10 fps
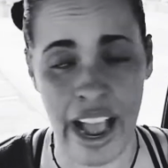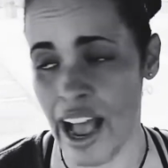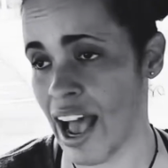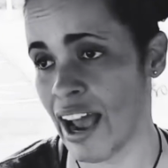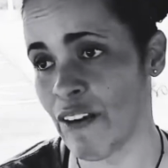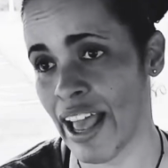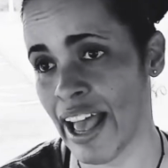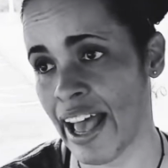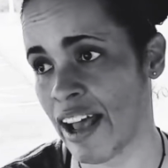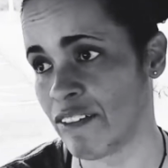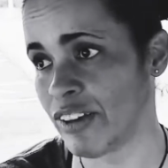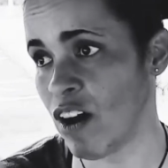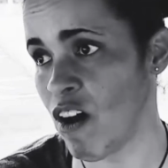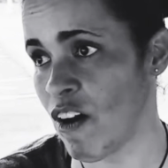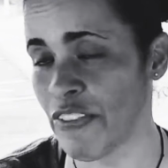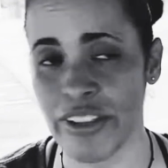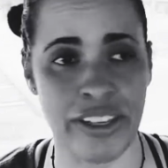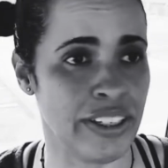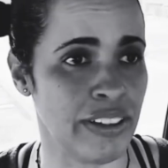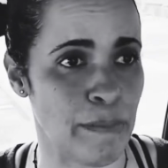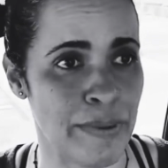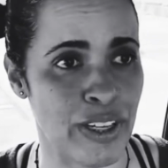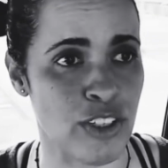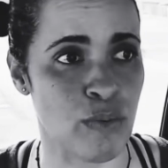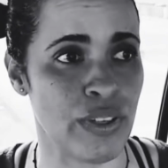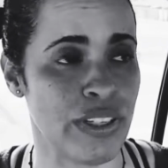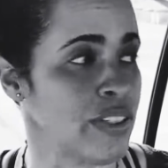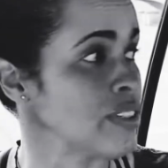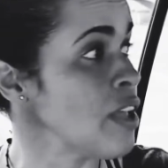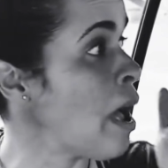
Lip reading: I don't have all the bells and whistles.